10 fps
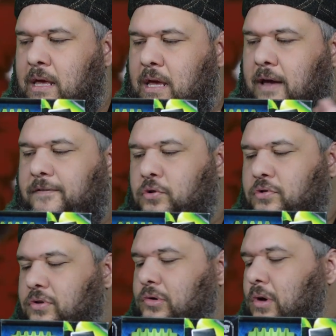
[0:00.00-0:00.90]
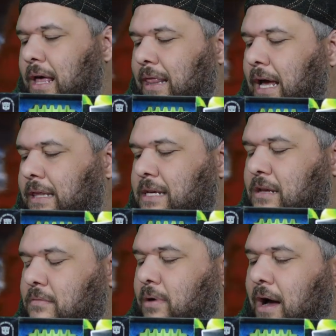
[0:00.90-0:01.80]
If you do like these
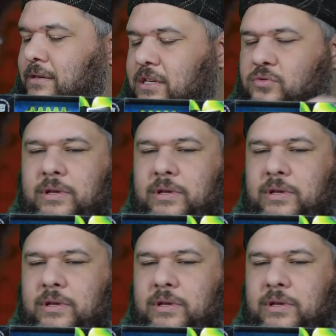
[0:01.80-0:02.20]
unboxings,